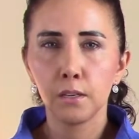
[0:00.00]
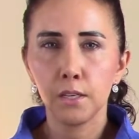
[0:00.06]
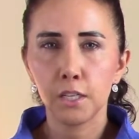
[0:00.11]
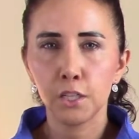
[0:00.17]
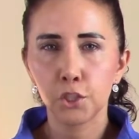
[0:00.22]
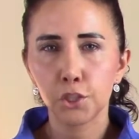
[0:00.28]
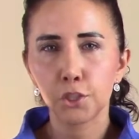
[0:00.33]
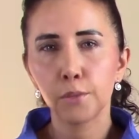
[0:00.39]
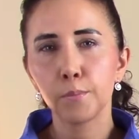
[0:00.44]

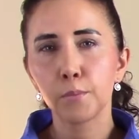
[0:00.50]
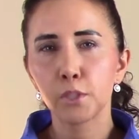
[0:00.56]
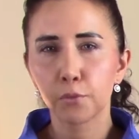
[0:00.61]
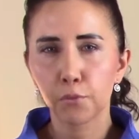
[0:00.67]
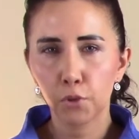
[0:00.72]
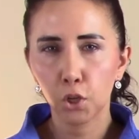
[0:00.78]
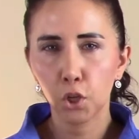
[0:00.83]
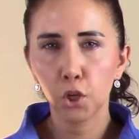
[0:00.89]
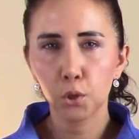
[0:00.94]
In terms
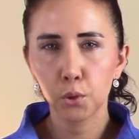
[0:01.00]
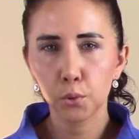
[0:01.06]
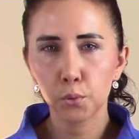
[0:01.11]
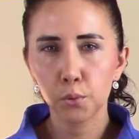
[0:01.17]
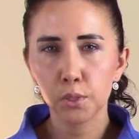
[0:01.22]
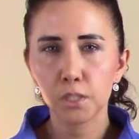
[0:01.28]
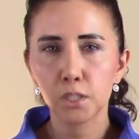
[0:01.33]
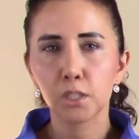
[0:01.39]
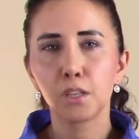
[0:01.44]
of
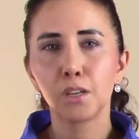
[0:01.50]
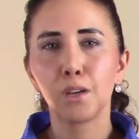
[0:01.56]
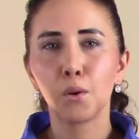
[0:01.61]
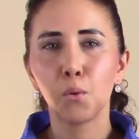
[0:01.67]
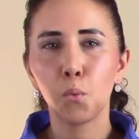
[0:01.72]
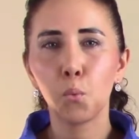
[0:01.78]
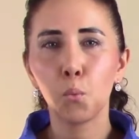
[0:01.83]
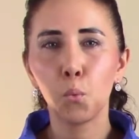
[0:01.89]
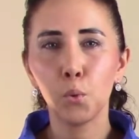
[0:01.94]
clothes,
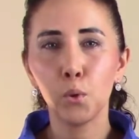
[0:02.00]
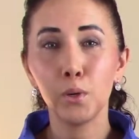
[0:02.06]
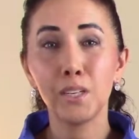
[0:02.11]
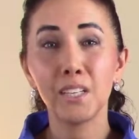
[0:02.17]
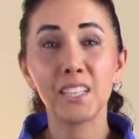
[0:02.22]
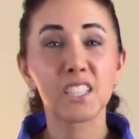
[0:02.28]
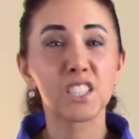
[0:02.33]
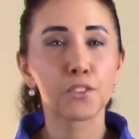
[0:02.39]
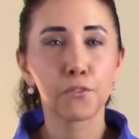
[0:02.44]

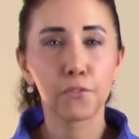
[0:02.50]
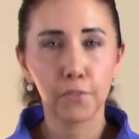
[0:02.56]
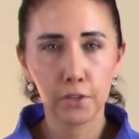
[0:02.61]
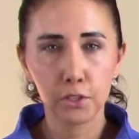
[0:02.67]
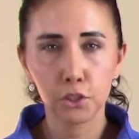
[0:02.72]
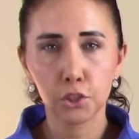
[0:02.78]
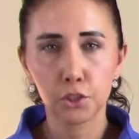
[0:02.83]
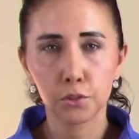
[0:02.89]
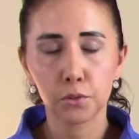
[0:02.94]
wood is
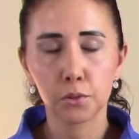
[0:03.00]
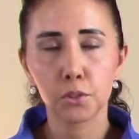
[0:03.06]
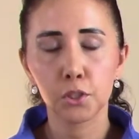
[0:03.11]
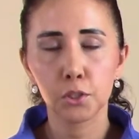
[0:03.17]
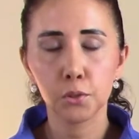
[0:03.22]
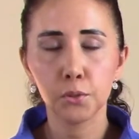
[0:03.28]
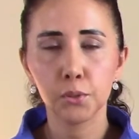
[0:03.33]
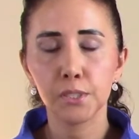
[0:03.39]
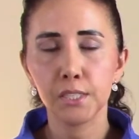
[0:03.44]
functional.
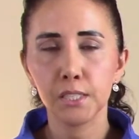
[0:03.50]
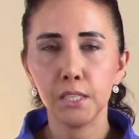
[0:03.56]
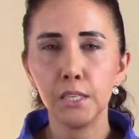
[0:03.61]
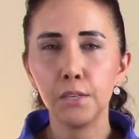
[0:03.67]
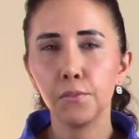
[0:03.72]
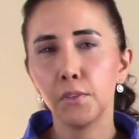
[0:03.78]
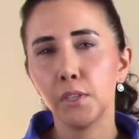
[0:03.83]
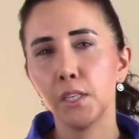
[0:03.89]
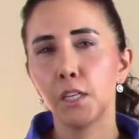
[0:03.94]
So you'll see
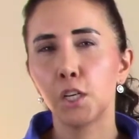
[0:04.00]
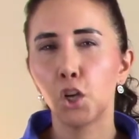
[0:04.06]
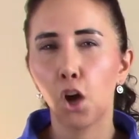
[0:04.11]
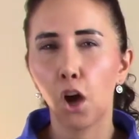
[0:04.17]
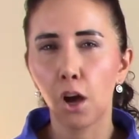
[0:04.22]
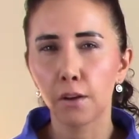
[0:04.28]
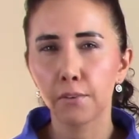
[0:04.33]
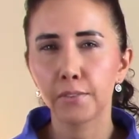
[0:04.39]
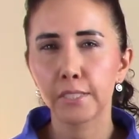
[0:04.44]
even in an
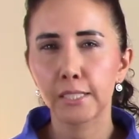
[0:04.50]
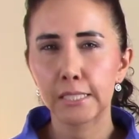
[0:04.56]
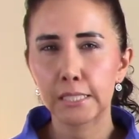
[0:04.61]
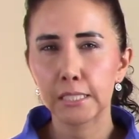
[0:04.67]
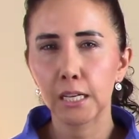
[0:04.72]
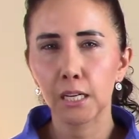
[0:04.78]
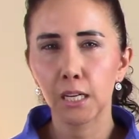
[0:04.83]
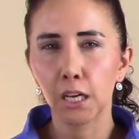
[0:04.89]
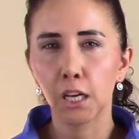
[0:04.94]
office
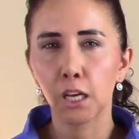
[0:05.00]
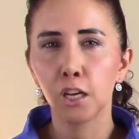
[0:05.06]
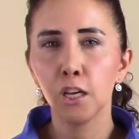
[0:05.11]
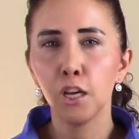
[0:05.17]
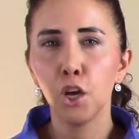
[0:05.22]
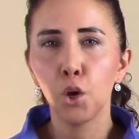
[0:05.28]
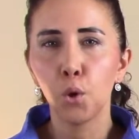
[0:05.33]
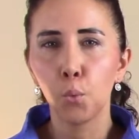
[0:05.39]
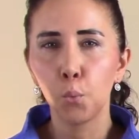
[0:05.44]
setting,
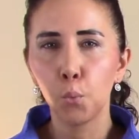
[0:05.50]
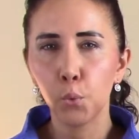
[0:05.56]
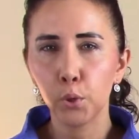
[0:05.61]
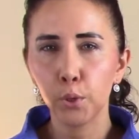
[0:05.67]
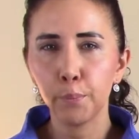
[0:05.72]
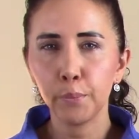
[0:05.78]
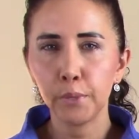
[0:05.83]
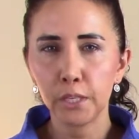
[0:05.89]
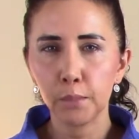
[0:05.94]

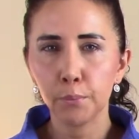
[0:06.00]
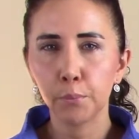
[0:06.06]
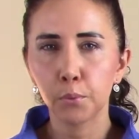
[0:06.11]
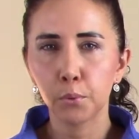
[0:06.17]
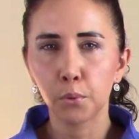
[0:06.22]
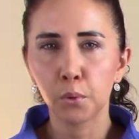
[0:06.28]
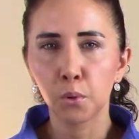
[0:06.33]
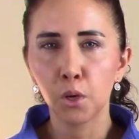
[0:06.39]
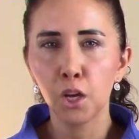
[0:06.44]
wood
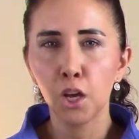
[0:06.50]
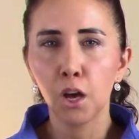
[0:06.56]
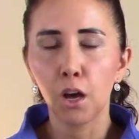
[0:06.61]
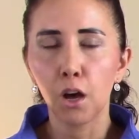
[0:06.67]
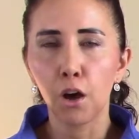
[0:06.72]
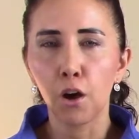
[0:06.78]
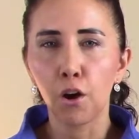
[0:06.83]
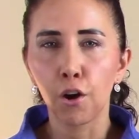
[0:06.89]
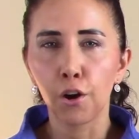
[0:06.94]
people
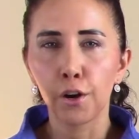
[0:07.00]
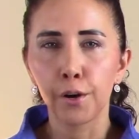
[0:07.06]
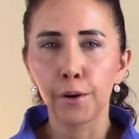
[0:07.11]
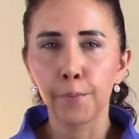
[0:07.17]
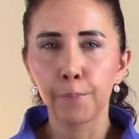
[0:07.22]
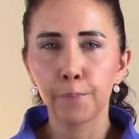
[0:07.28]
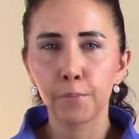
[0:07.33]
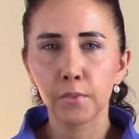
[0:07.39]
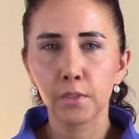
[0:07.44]

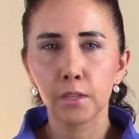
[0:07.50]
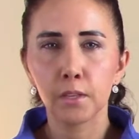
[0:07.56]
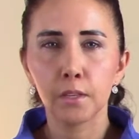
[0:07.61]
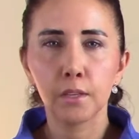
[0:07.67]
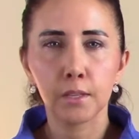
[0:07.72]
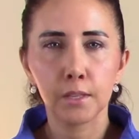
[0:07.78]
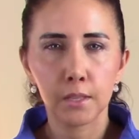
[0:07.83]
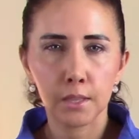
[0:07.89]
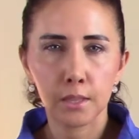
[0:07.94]
are,
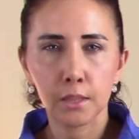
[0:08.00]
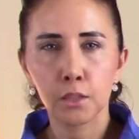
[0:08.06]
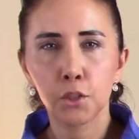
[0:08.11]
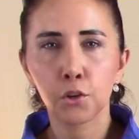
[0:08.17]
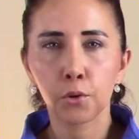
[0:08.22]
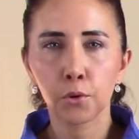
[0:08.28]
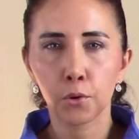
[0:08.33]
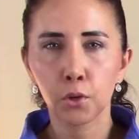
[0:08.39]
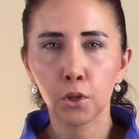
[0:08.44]

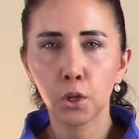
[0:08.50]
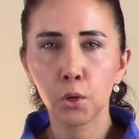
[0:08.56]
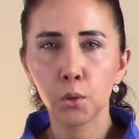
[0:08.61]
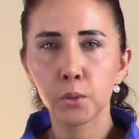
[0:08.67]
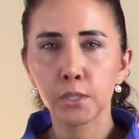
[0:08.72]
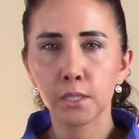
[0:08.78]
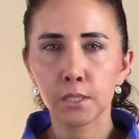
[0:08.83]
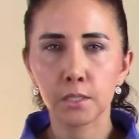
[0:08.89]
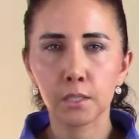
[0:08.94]
their
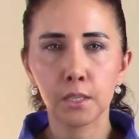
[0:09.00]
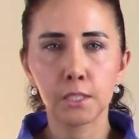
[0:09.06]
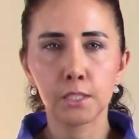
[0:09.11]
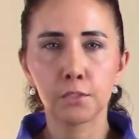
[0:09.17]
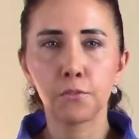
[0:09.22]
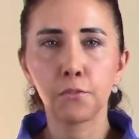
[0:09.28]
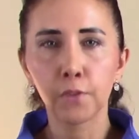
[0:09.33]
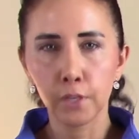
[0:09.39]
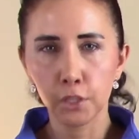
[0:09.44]
clothes
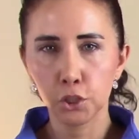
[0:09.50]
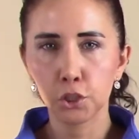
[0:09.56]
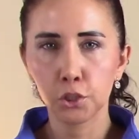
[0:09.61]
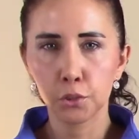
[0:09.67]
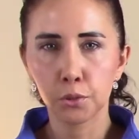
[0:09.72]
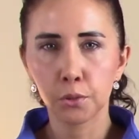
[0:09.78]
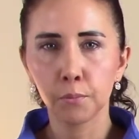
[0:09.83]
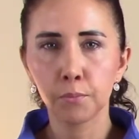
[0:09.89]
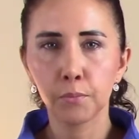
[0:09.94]
is
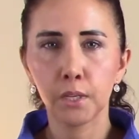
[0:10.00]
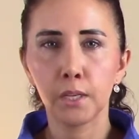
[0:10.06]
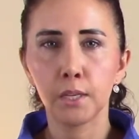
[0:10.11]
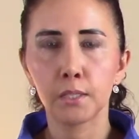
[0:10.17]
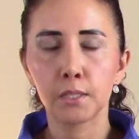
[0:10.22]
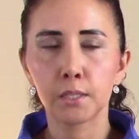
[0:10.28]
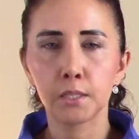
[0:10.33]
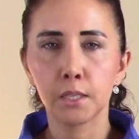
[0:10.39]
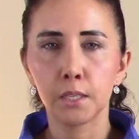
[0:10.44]
functional.
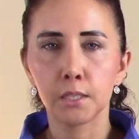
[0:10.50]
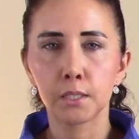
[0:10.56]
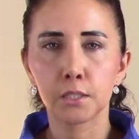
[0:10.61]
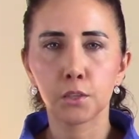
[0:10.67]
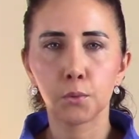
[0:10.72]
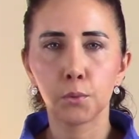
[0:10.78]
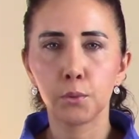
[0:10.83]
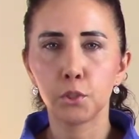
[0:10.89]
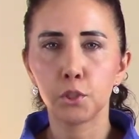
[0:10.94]
It's
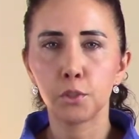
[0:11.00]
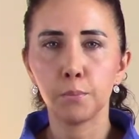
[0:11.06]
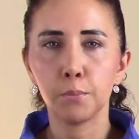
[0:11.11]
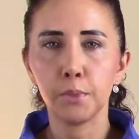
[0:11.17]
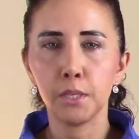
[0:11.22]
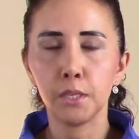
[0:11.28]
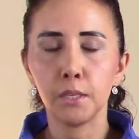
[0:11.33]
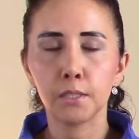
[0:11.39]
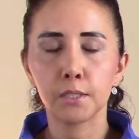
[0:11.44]
going to
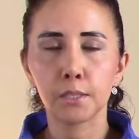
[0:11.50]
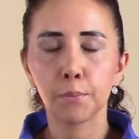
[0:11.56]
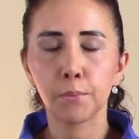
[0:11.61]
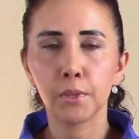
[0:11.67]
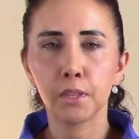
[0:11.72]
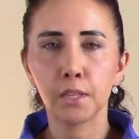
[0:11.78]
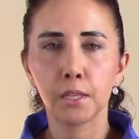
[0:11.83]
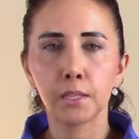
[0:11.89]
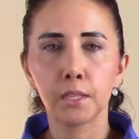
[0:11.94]
be
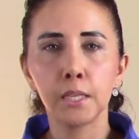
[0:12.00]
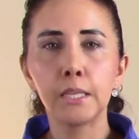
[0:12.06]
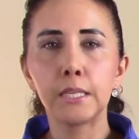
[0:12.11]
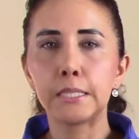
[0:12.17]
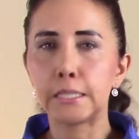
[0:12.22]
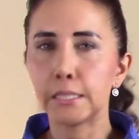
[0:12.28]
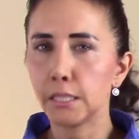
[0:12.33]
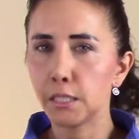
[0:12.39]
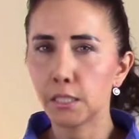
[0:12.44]
something that
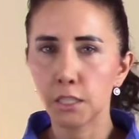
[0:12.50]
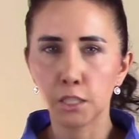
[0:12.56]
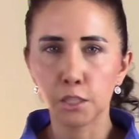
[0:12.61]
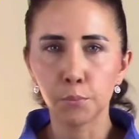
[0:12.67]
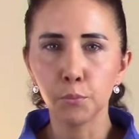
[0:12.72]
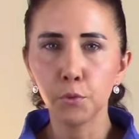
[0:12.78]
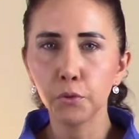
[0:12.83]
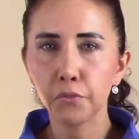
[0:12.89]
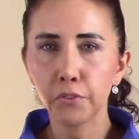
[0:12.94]
is easy to
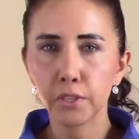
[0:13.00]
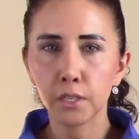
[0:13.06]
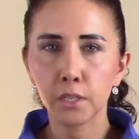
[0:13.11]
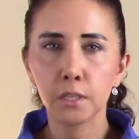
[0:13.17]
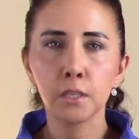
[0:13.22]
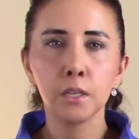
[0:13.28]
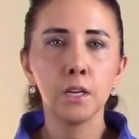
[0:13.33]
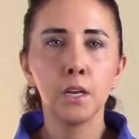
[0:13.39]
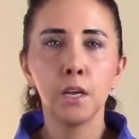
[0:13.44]
move in.